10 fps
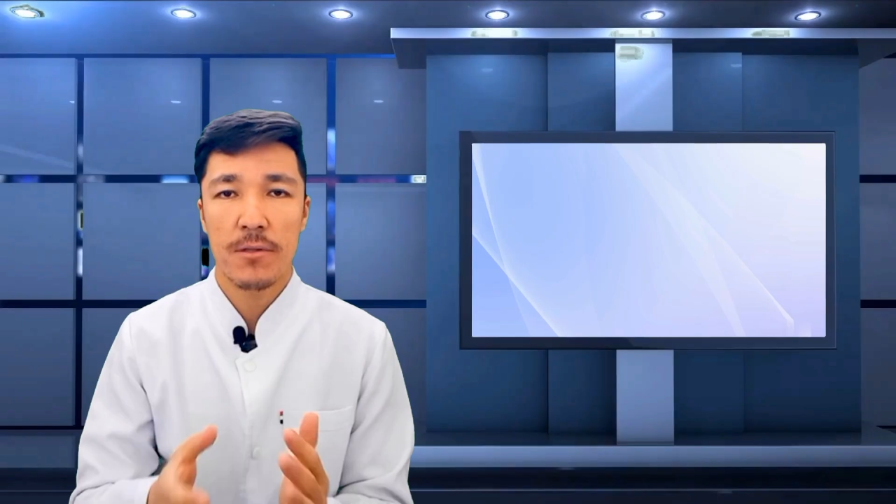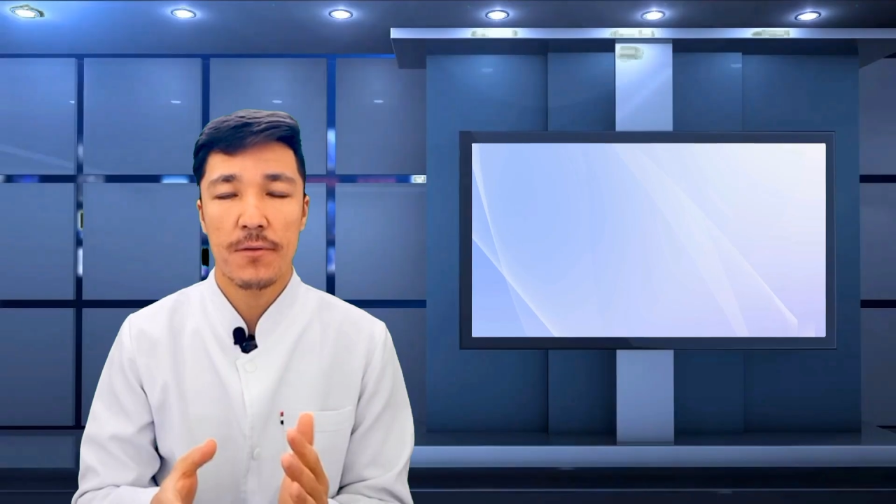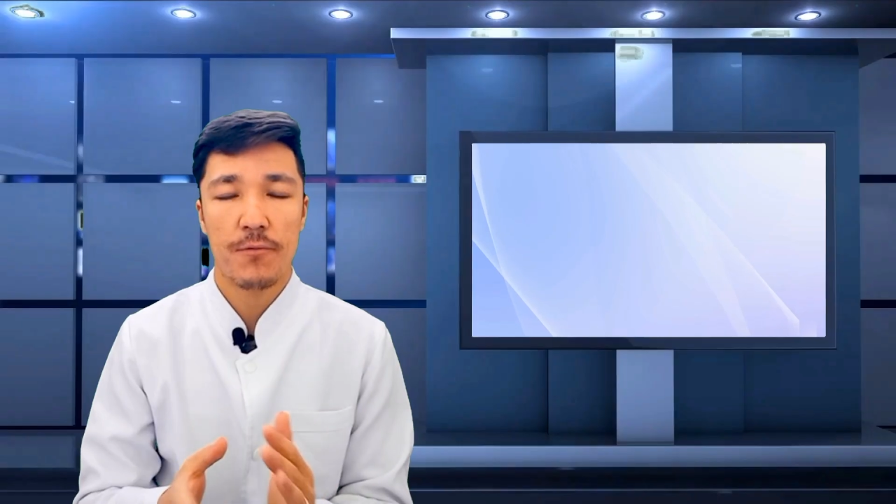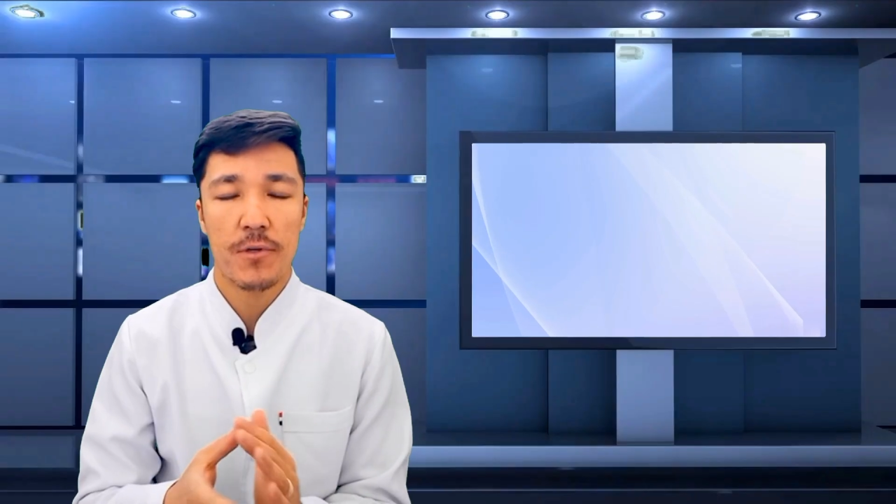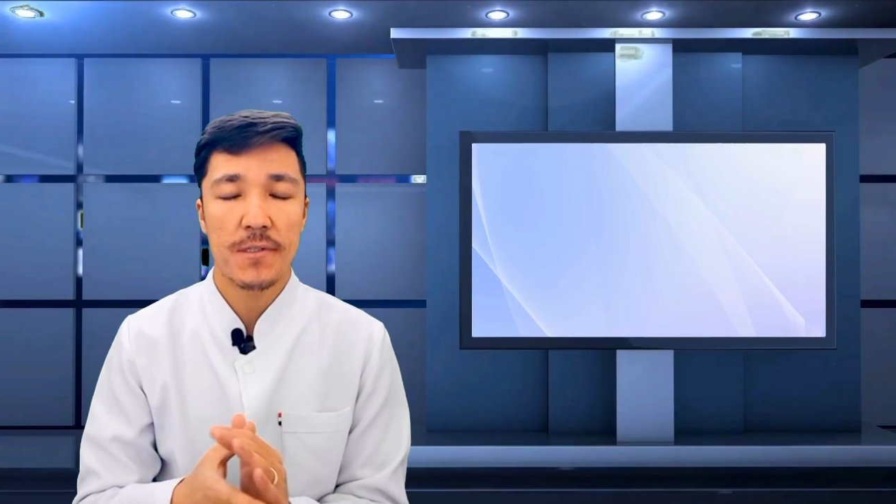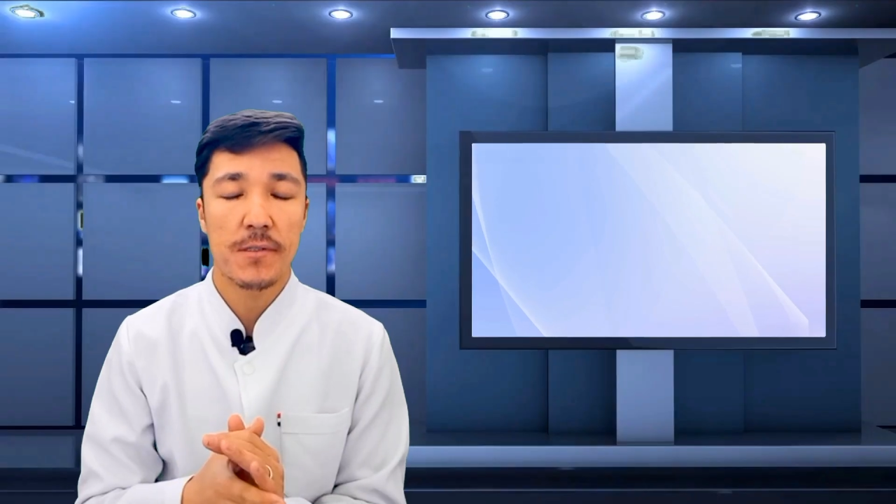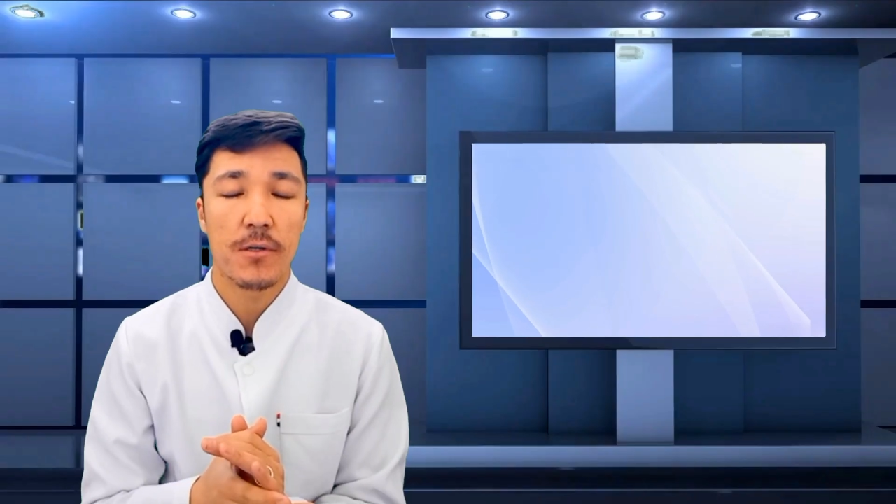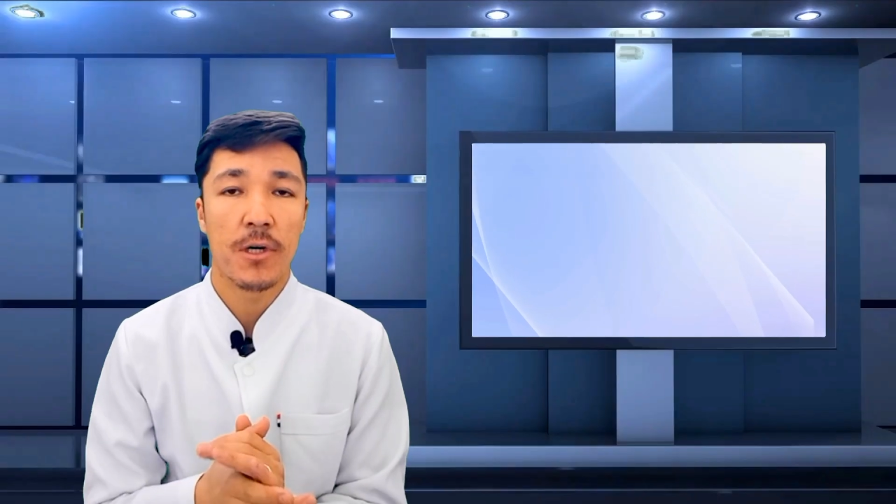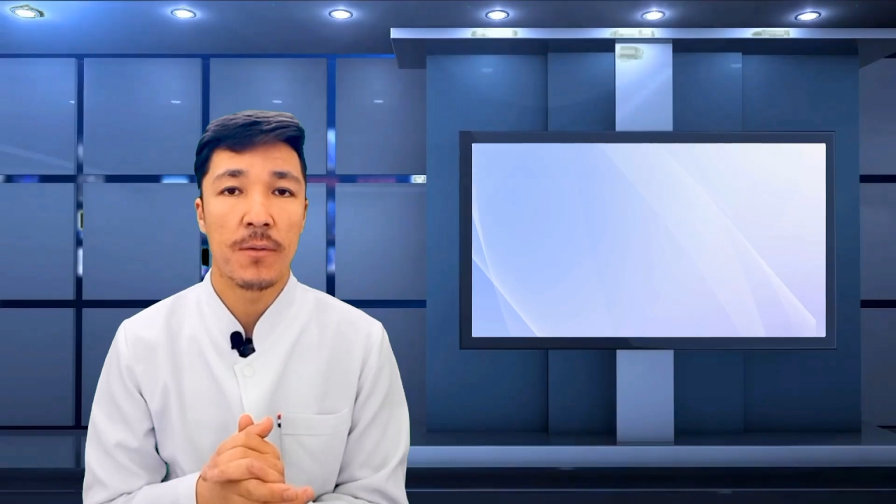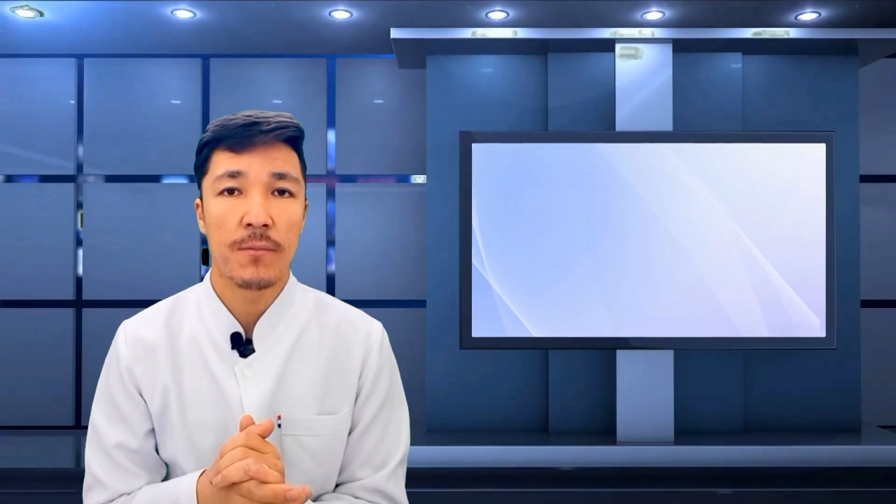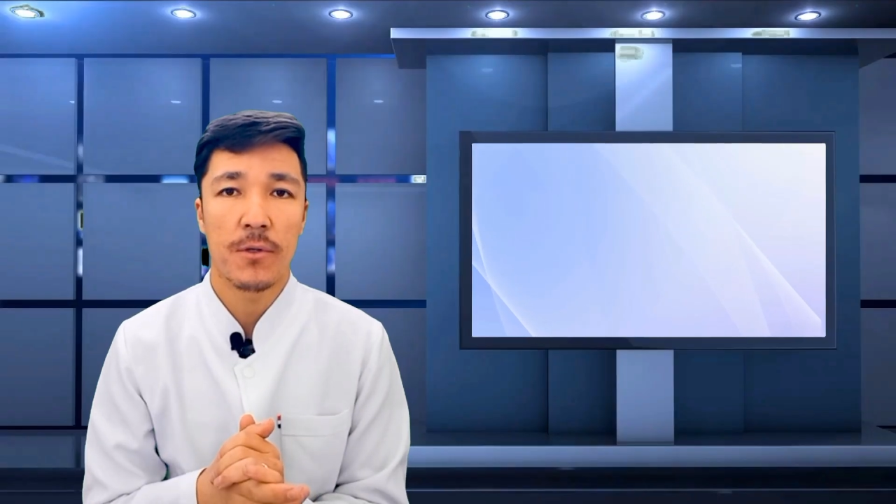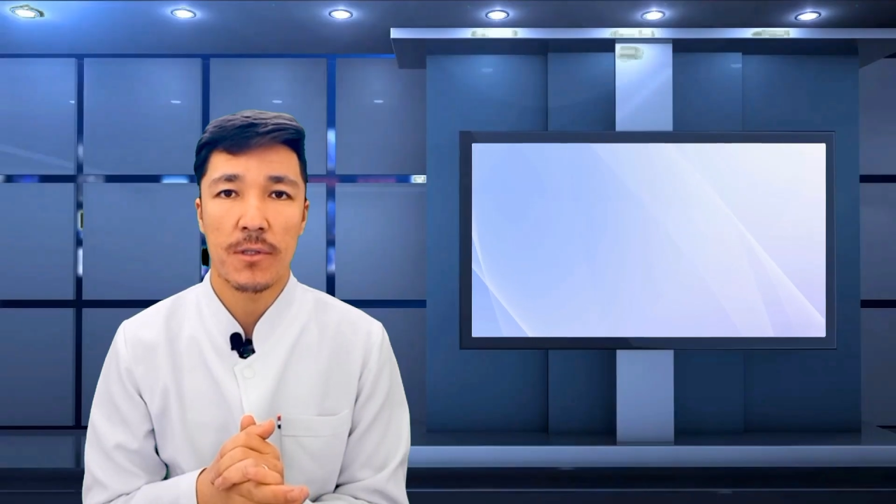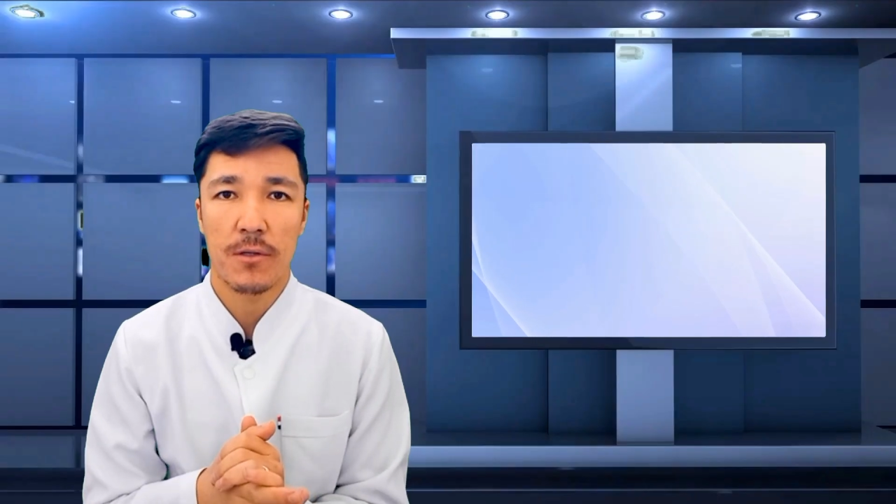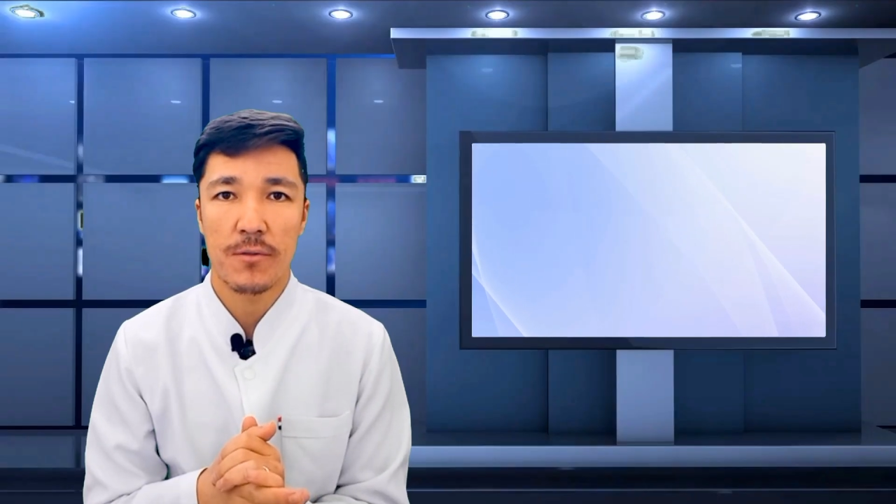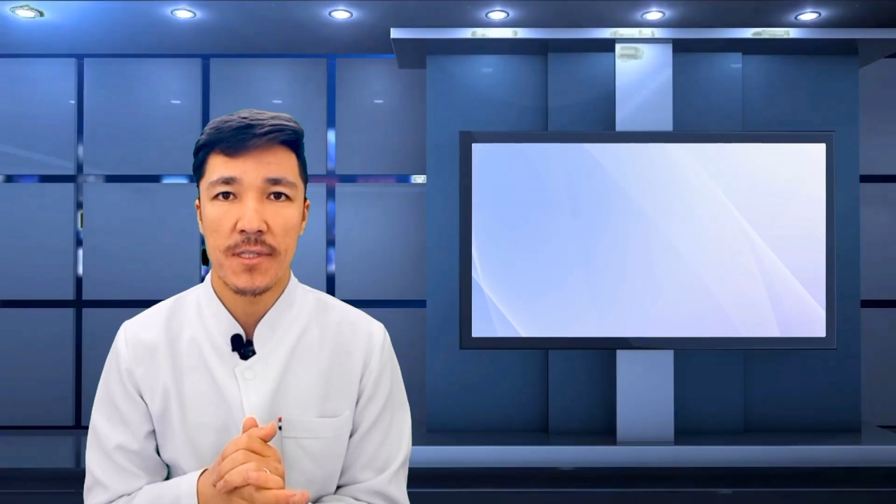Hello dear friends, I am Dr.